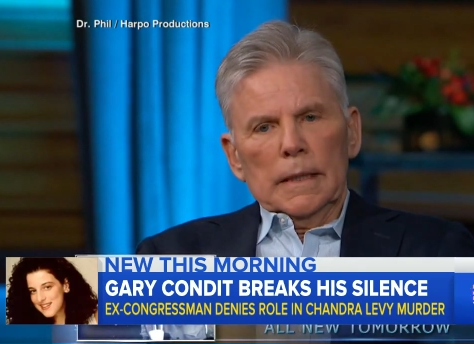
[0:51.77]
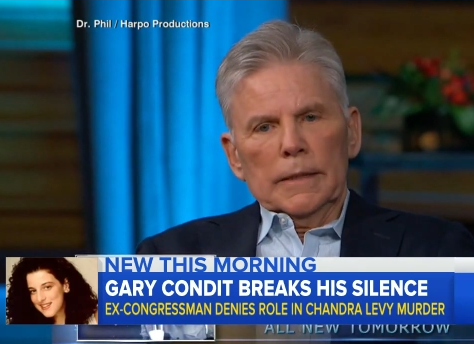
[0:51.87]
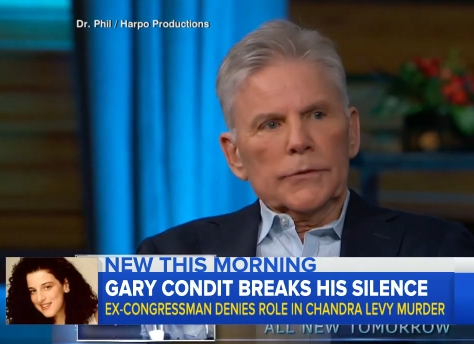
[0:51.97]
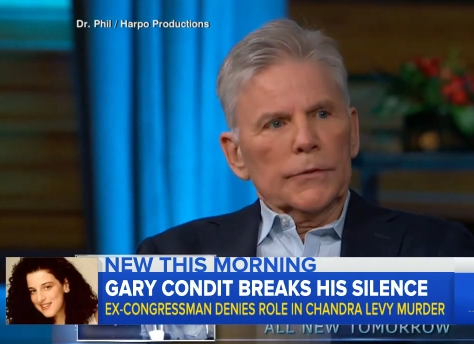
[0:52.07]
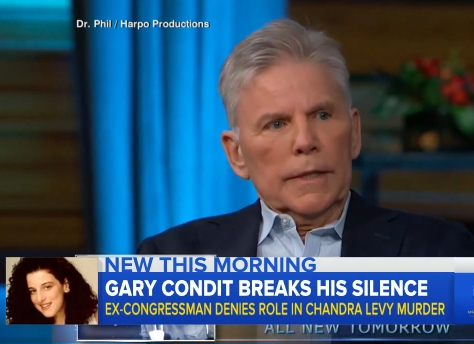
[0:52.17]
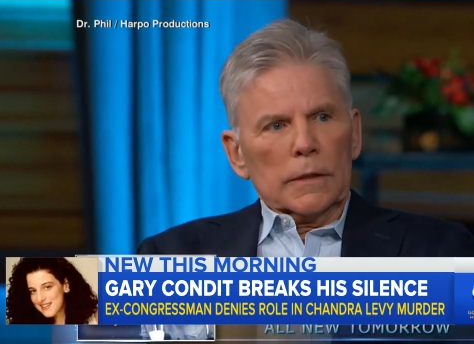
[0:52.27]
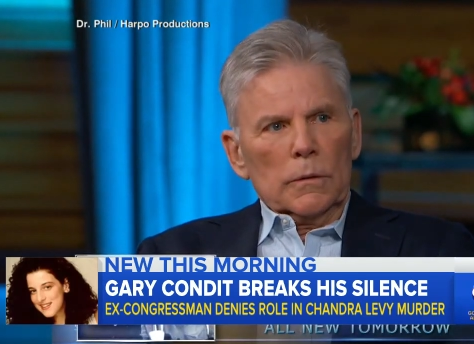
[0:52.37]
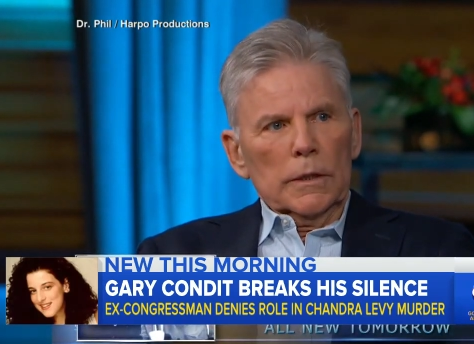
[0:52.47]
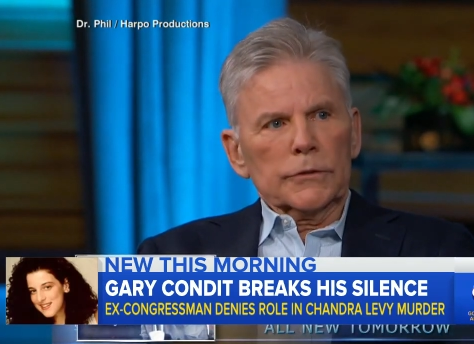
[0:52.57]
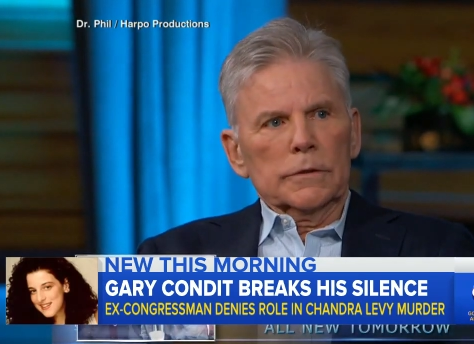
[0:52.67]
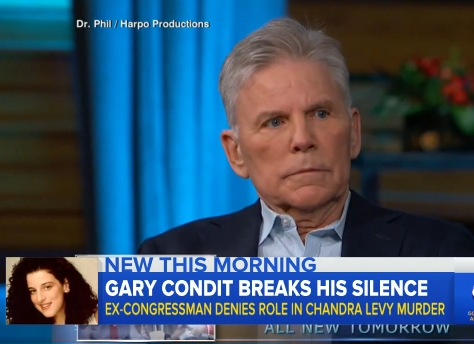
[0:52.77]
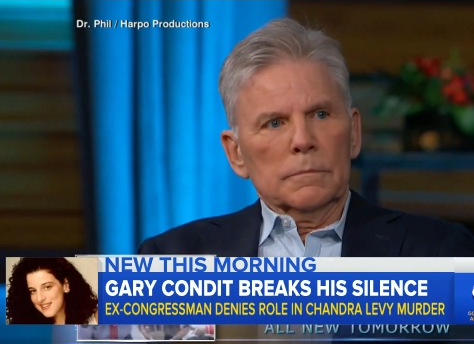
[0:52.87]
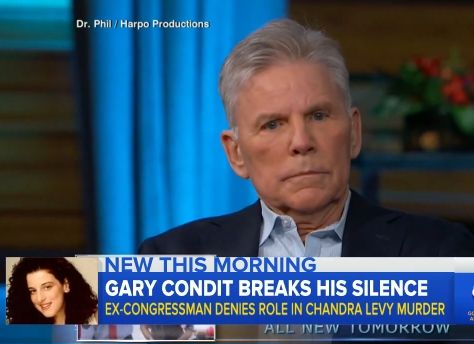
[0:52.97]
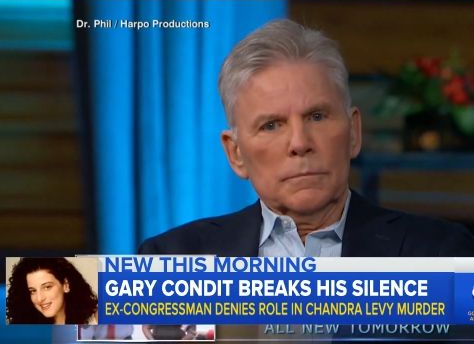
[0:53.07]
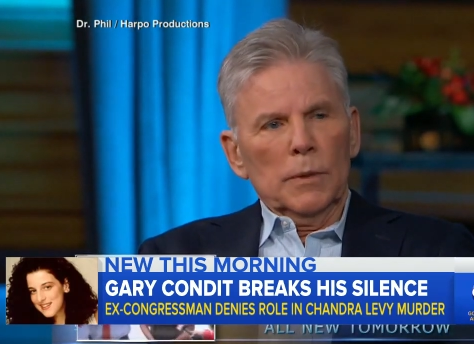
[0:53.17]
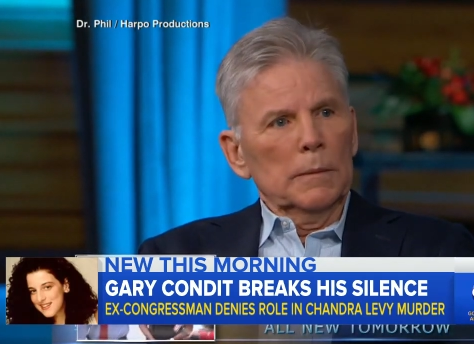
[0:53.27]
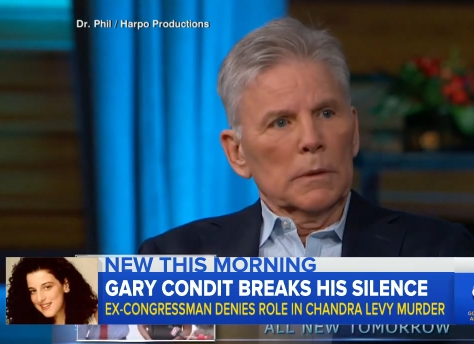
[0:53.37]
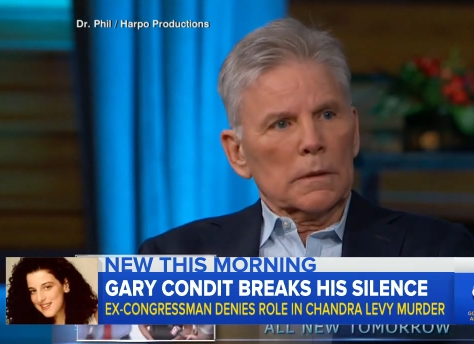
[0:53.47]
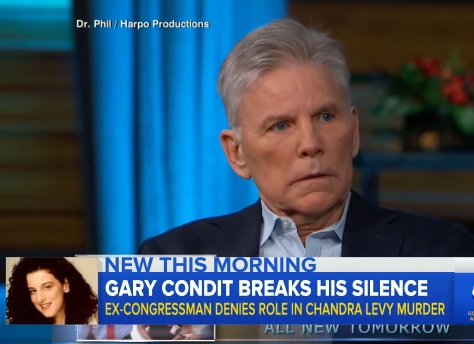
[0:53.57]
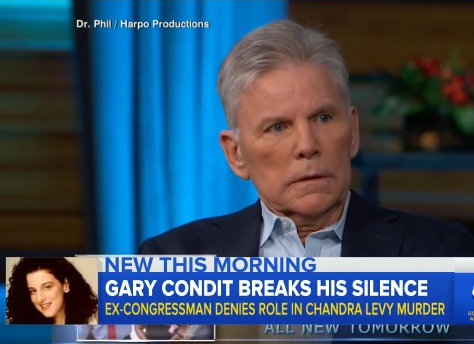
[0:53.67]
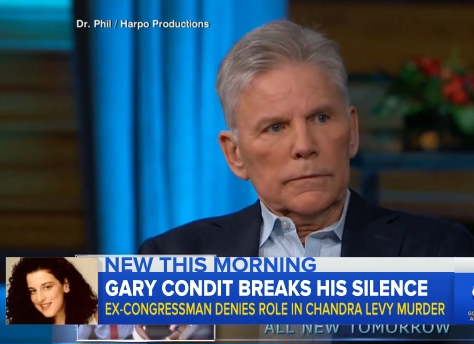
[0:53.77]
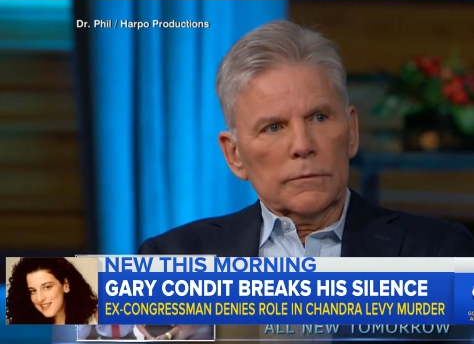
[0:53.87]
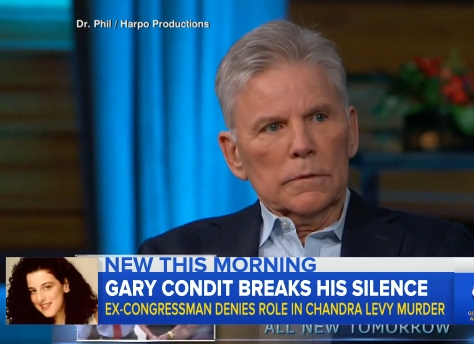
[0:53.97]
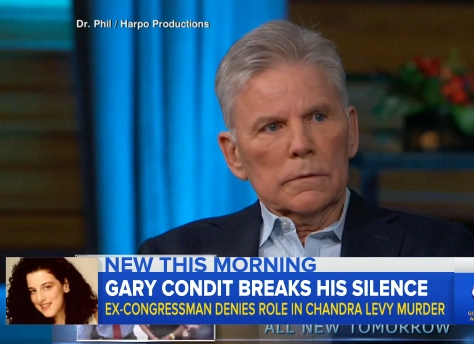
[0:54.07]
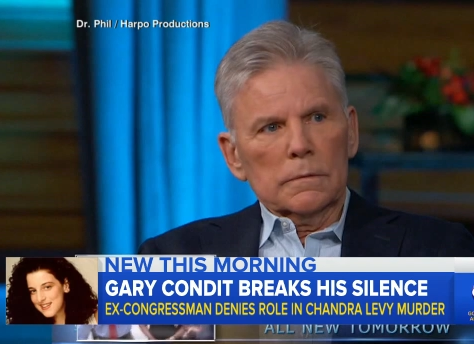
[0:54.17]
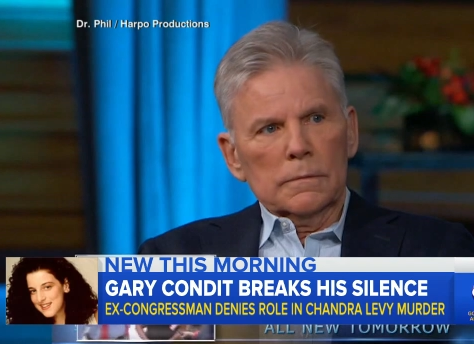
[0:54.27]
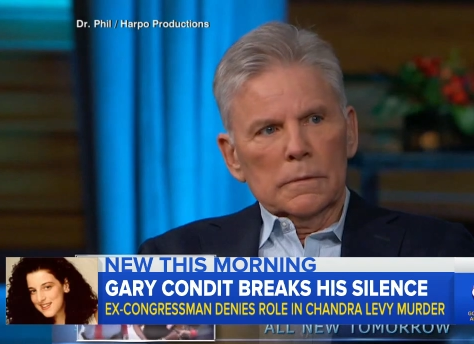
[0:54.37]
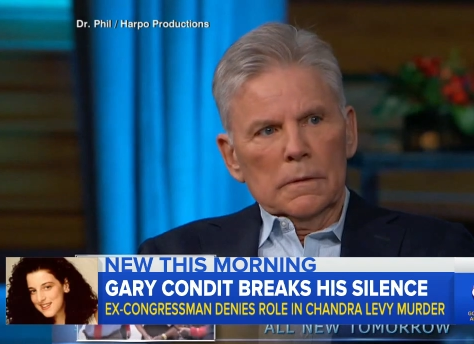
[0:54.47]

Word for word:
Speaker 1: answered that question publicly for